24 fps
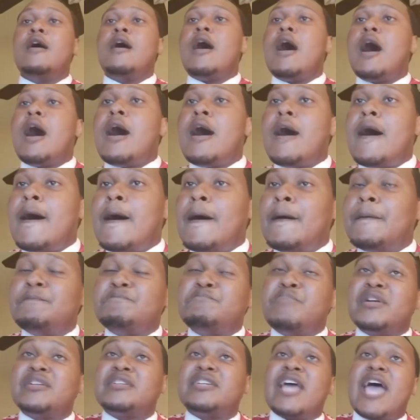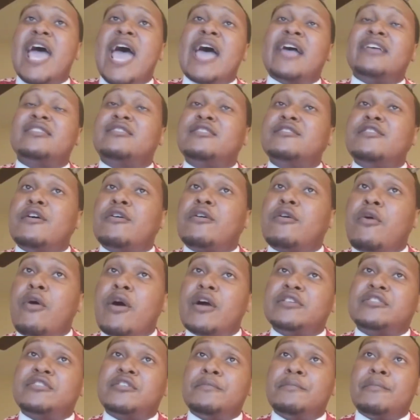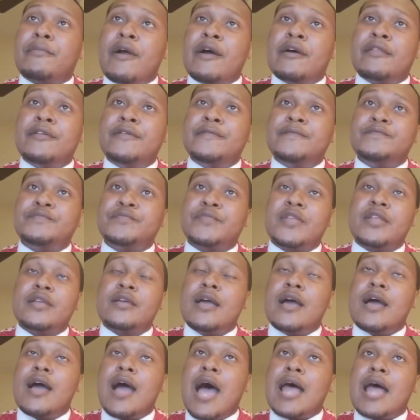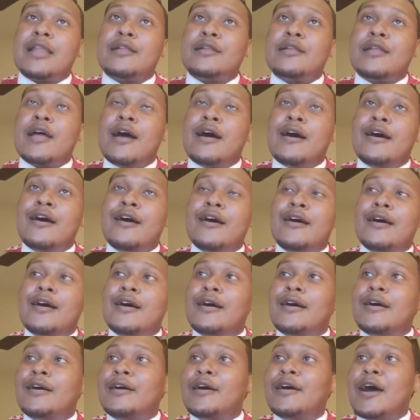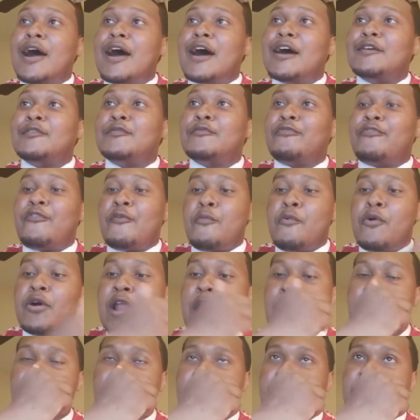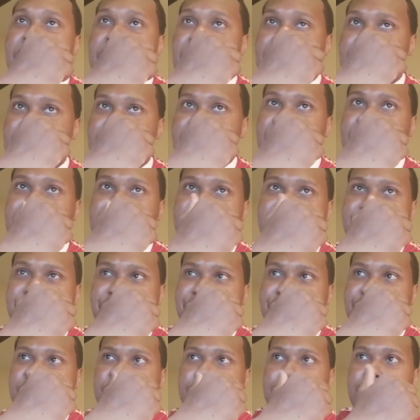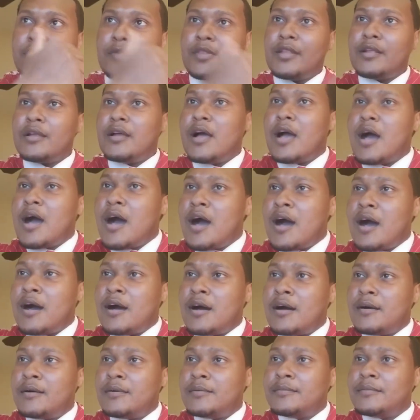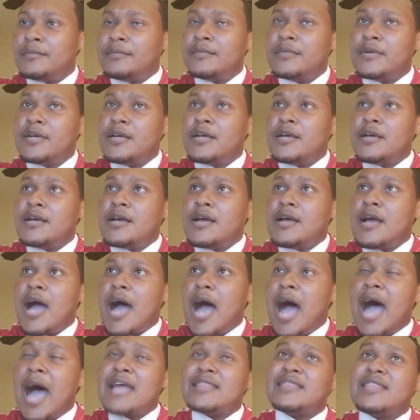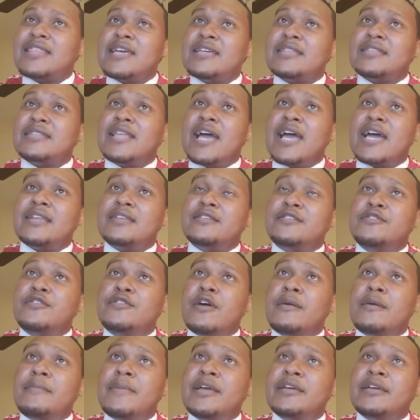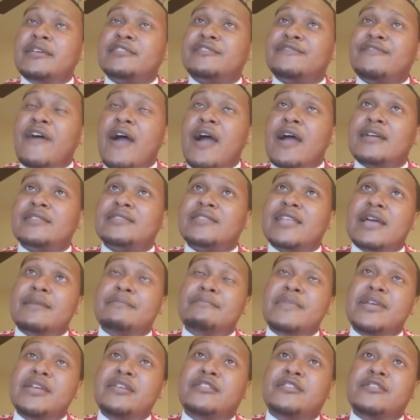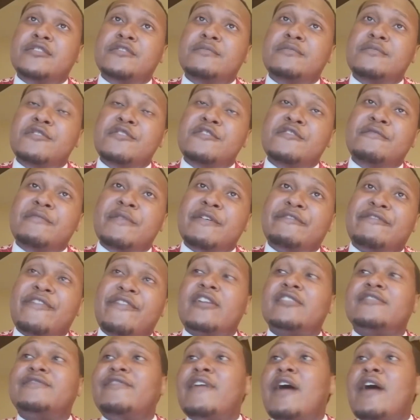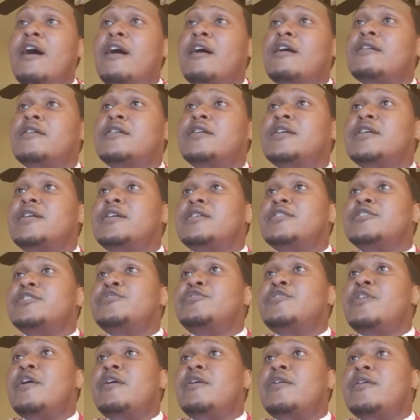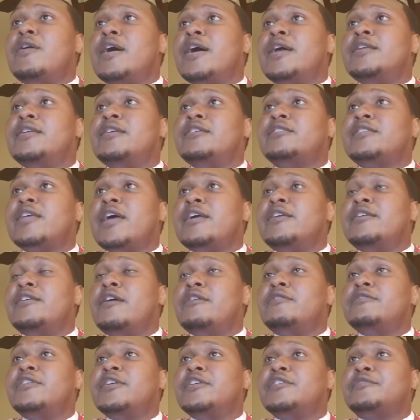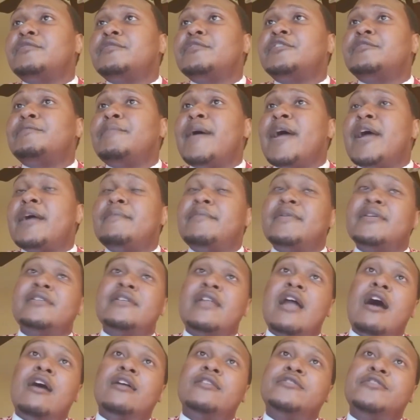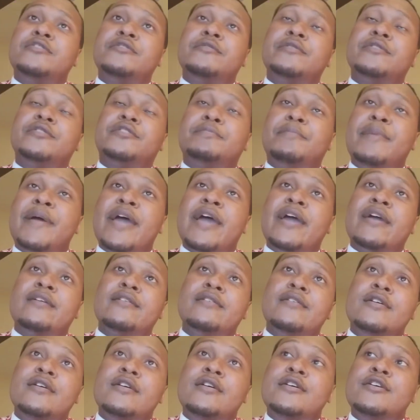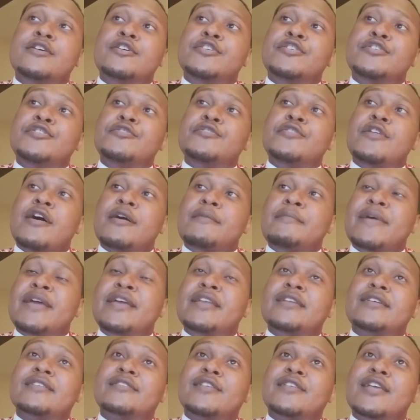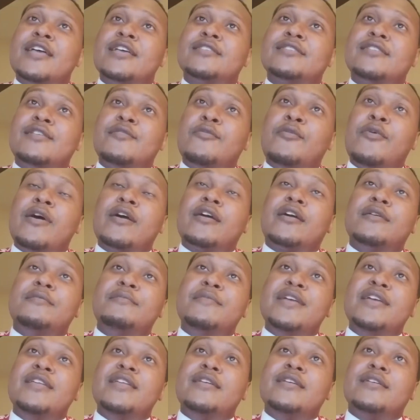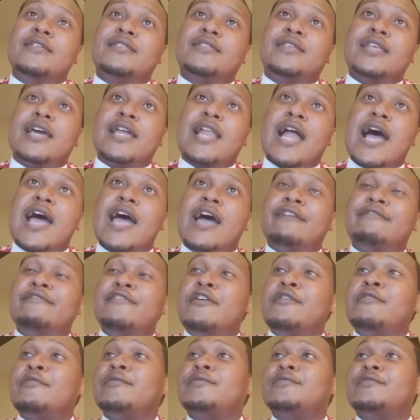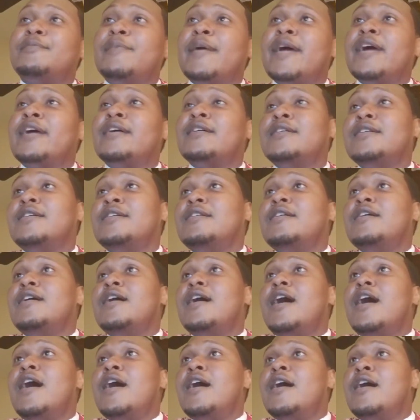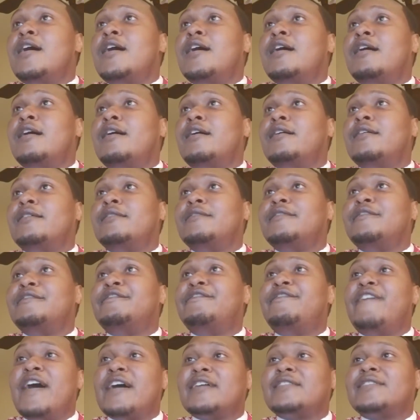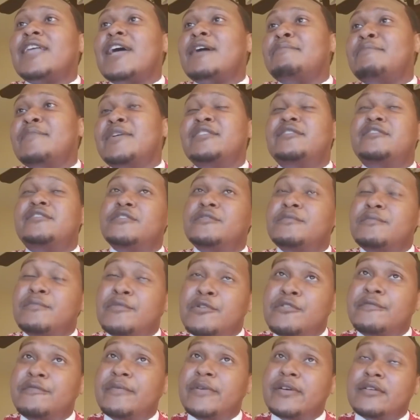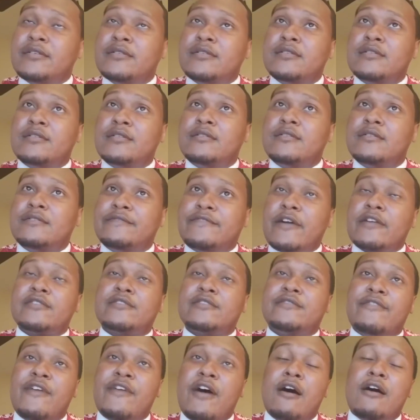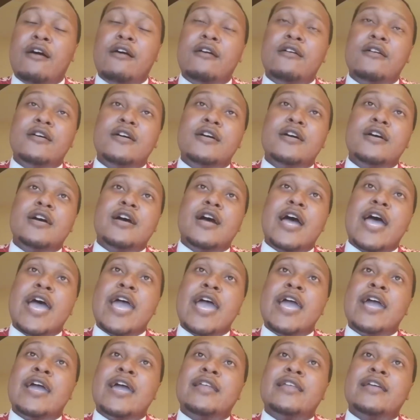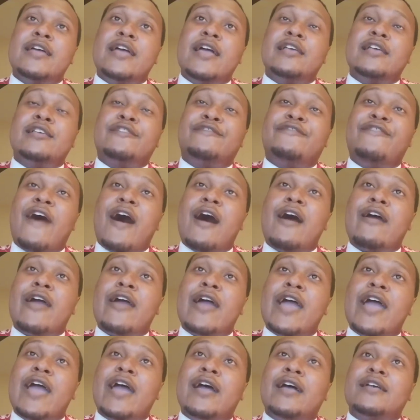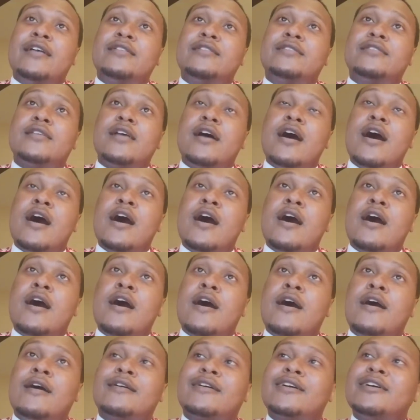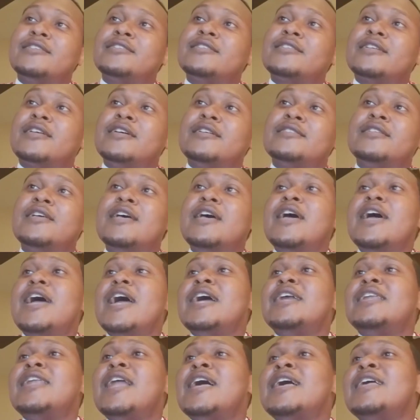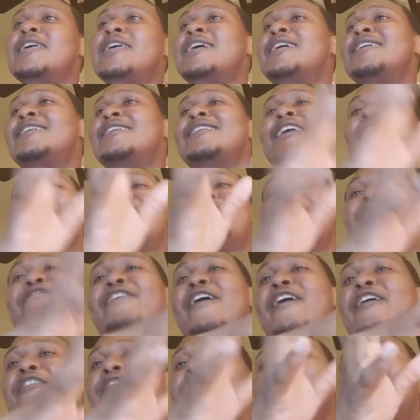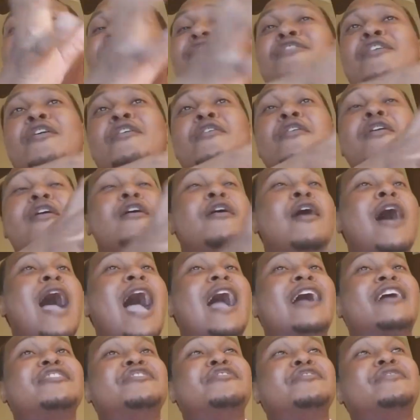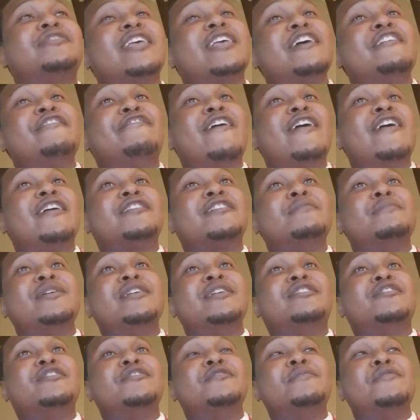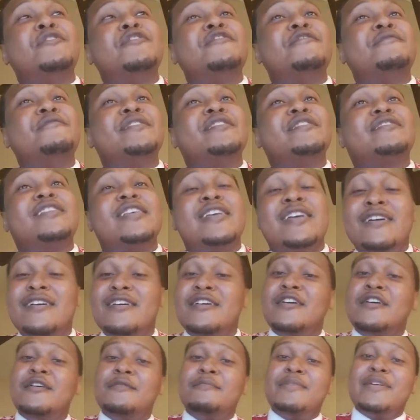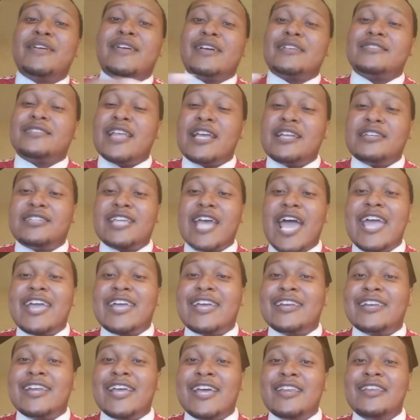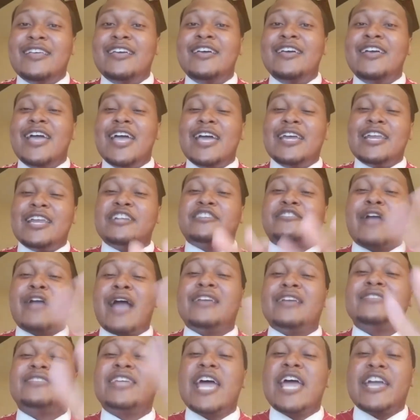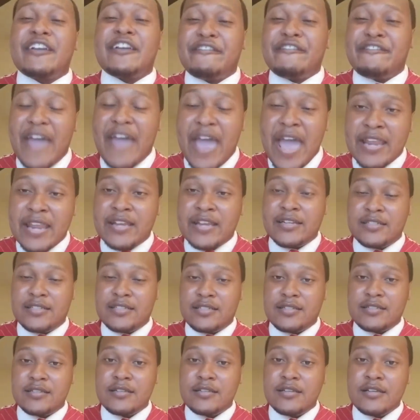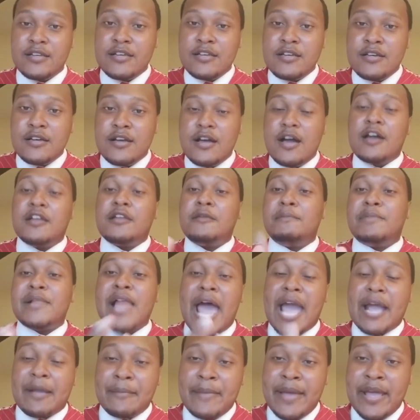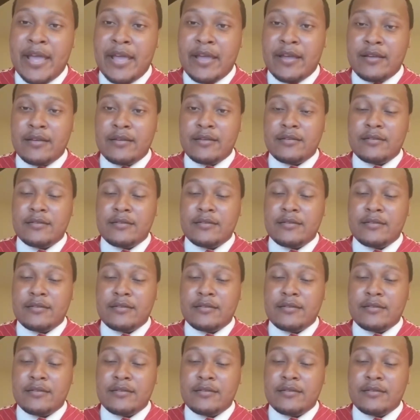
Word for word: Uh, but to answer your question, brother, I, uh, uh, from what I remember, um, I think that, you know, I mean, as far as that Me Too movement, first of all, you know, and this ain't no disrespect, but in all due respect, you know what I mean, as, as the one comedian said, I have no respect. Uh, that Me Too movement, first of all. And as far as uh, cause cause and and, and at first, you know, how could you say the Me Too movement, sin? Because they taking it and they trying to take advantage of the black man.